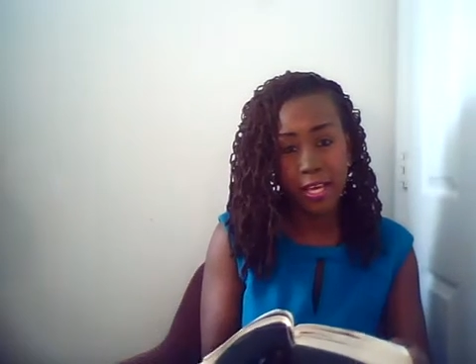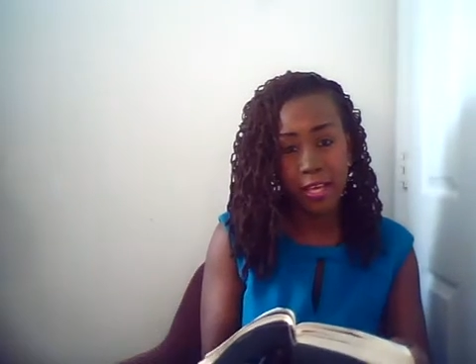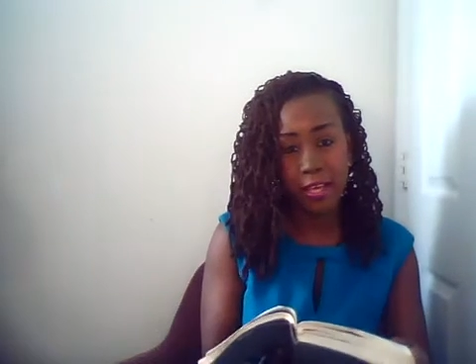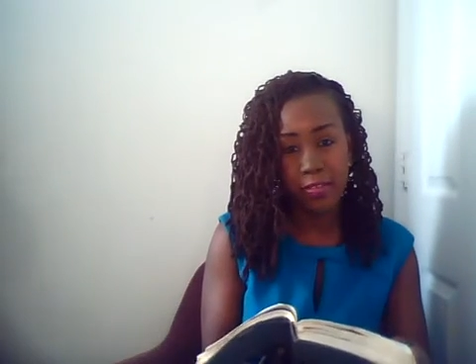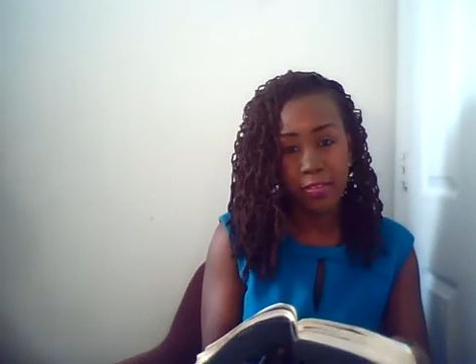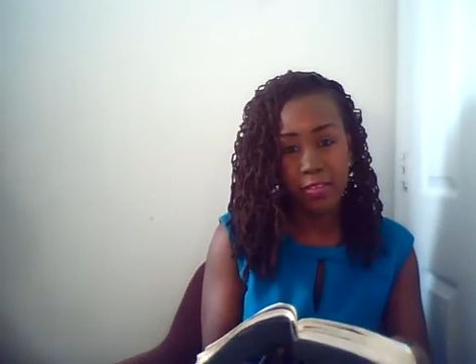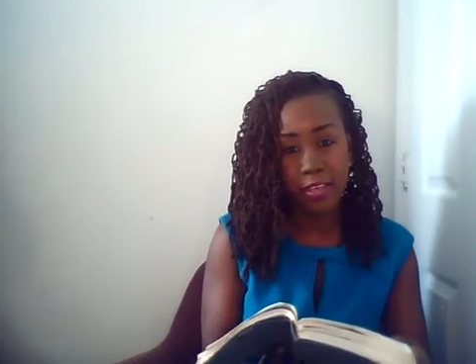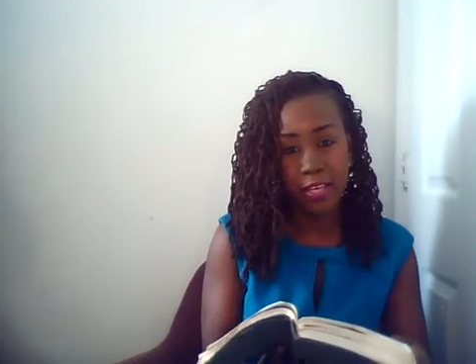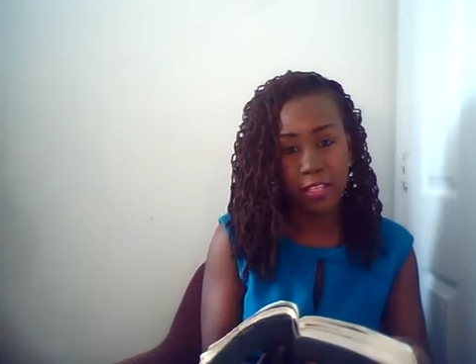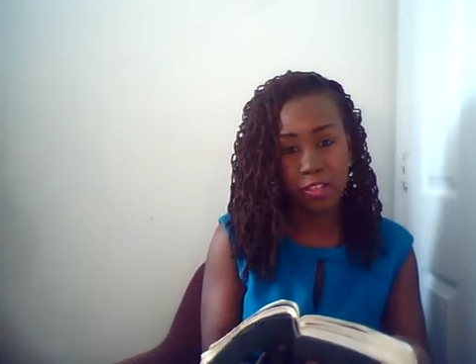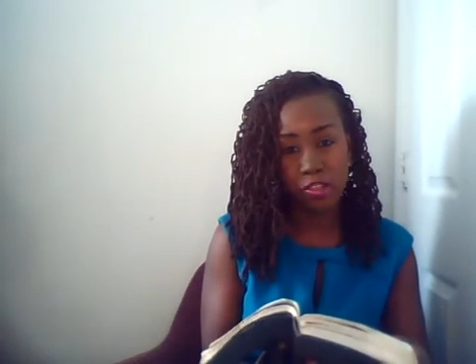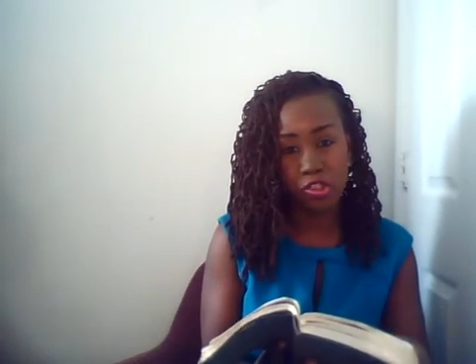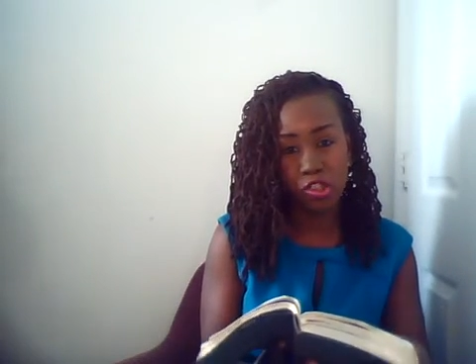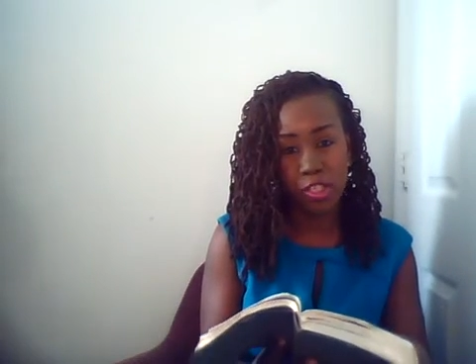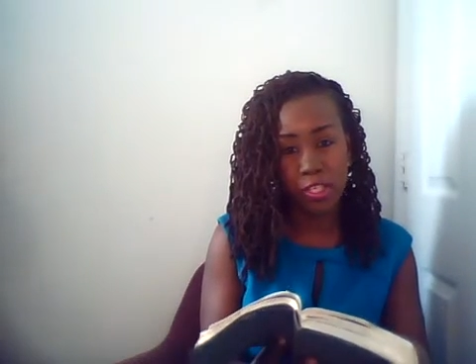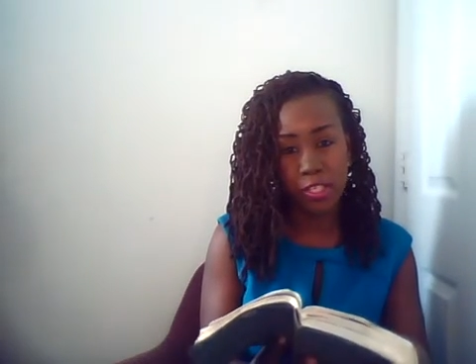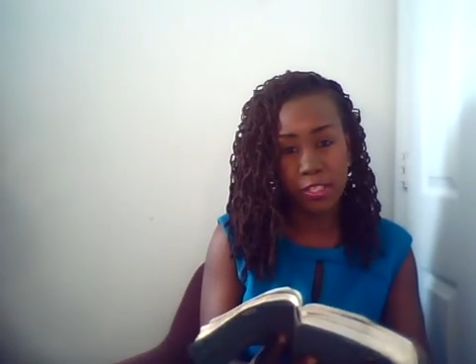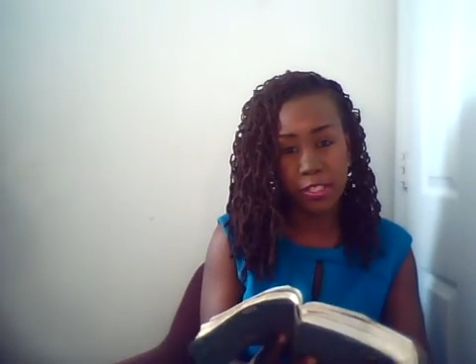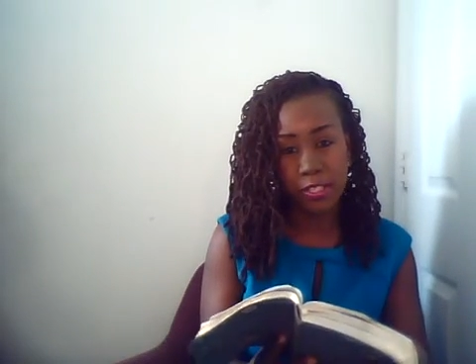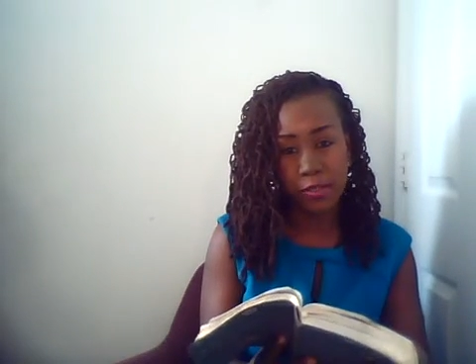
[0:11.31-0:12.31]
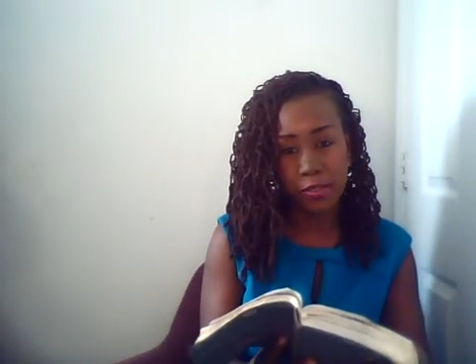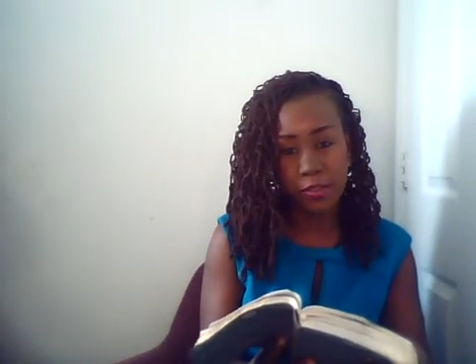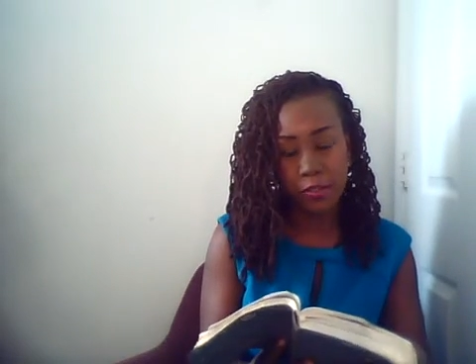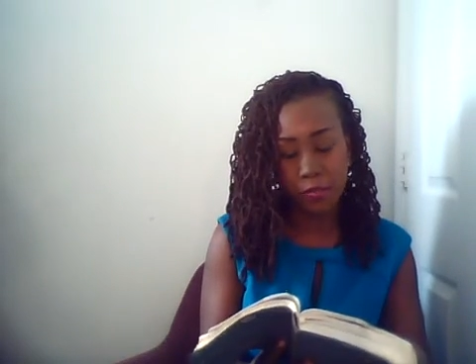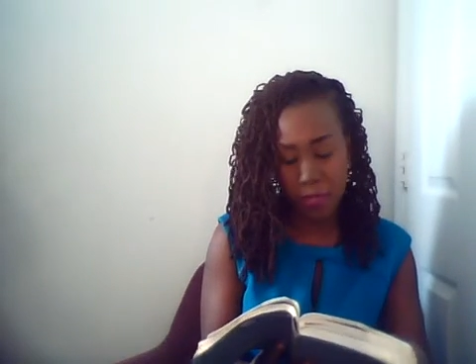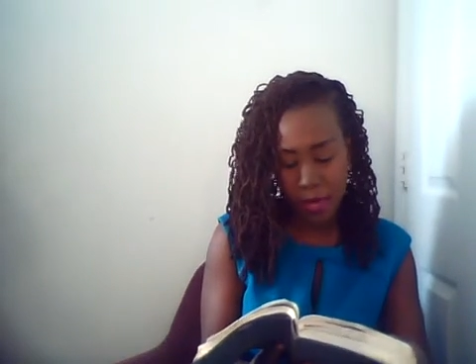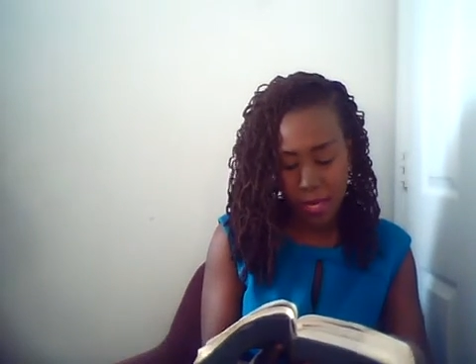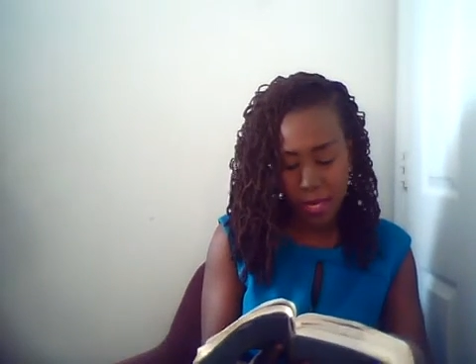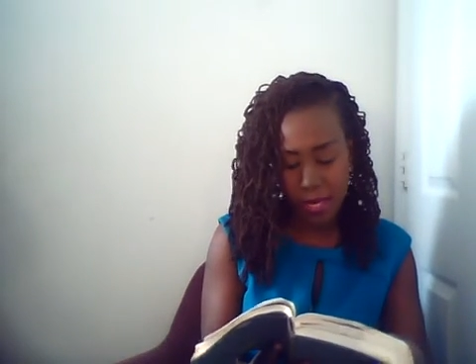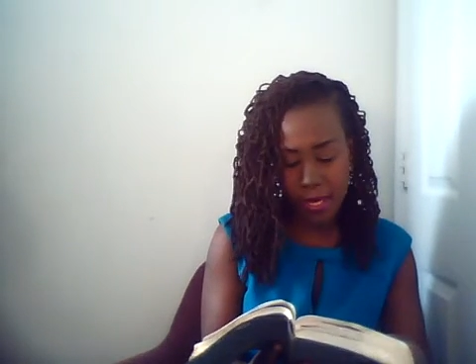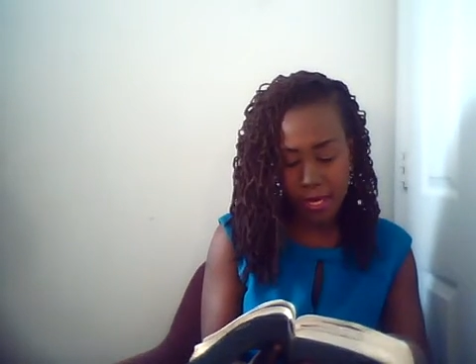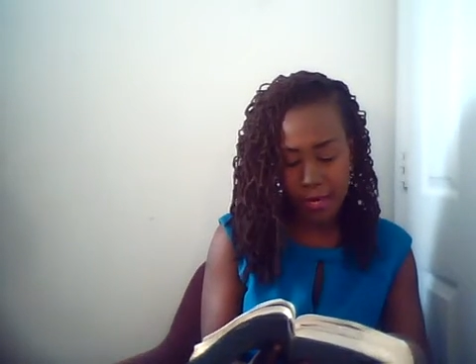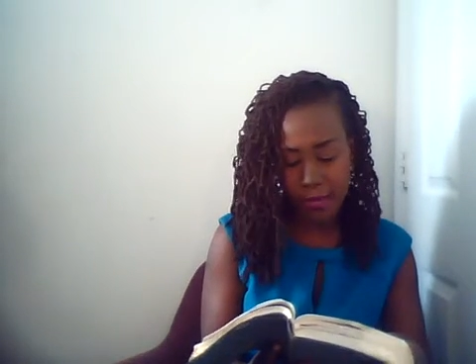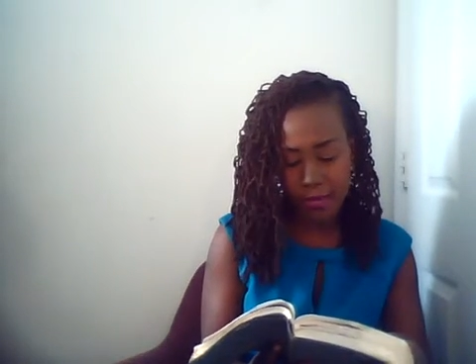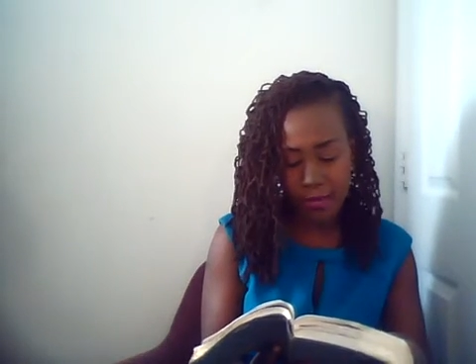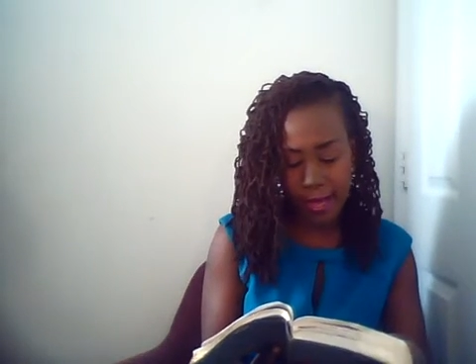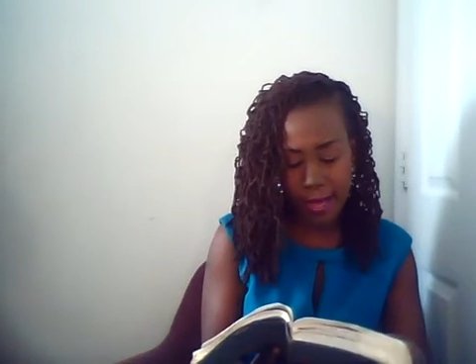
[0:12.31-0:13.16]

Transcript: that Jesus made